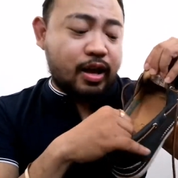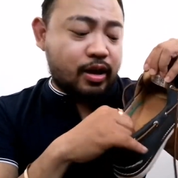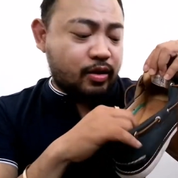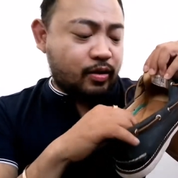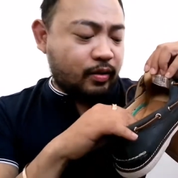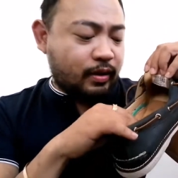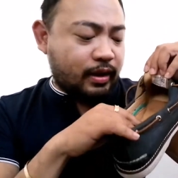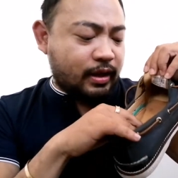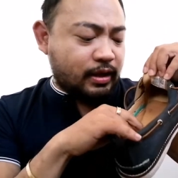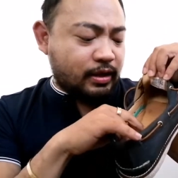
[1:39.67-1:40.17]

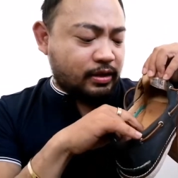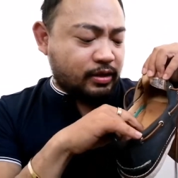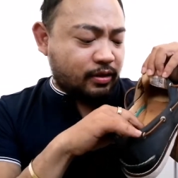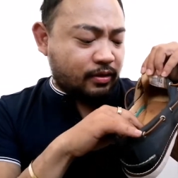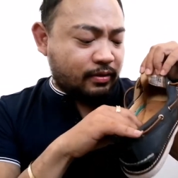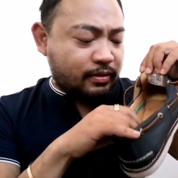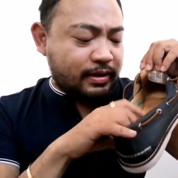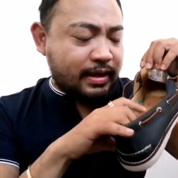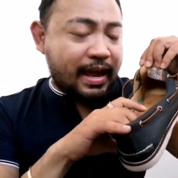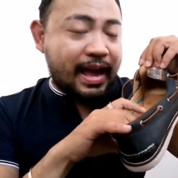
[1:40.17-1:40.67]
Yung
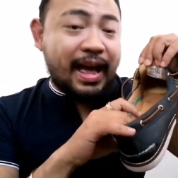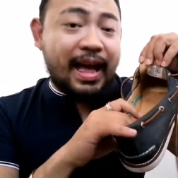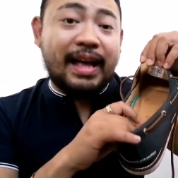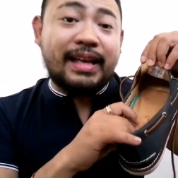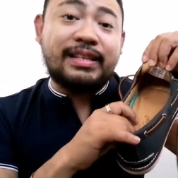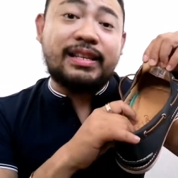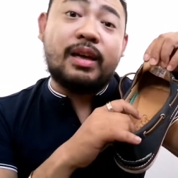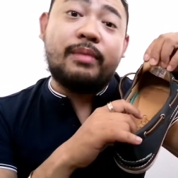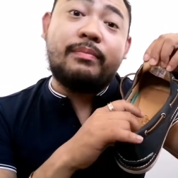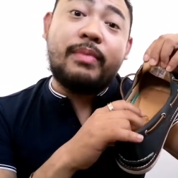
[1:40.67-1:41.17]
insole niya
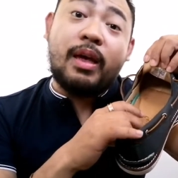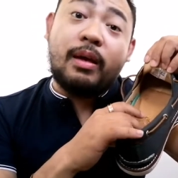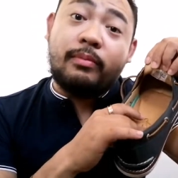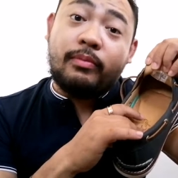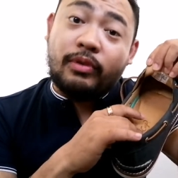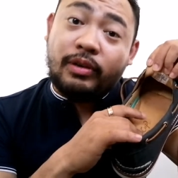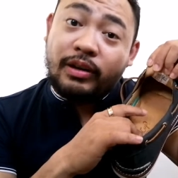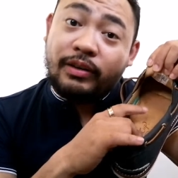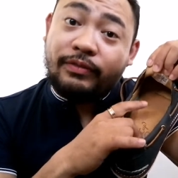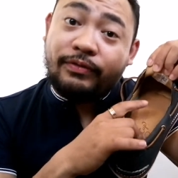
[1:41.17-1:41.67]
has a
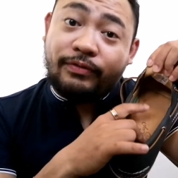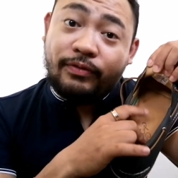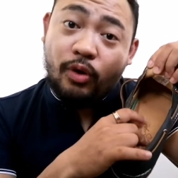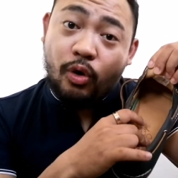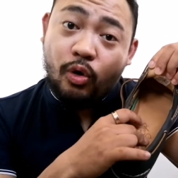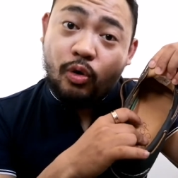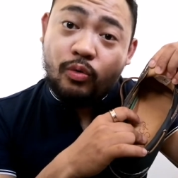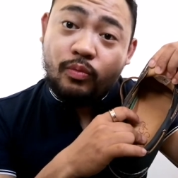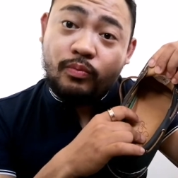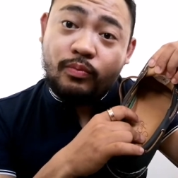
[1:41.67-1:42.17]
memory
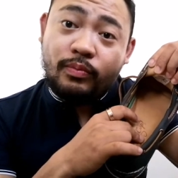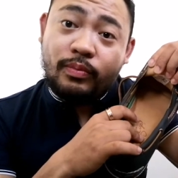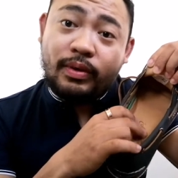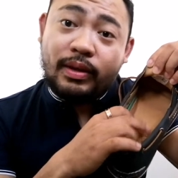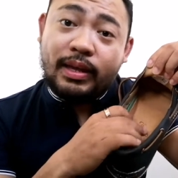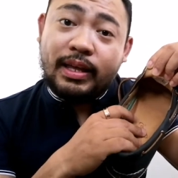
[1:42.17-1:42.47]
foam.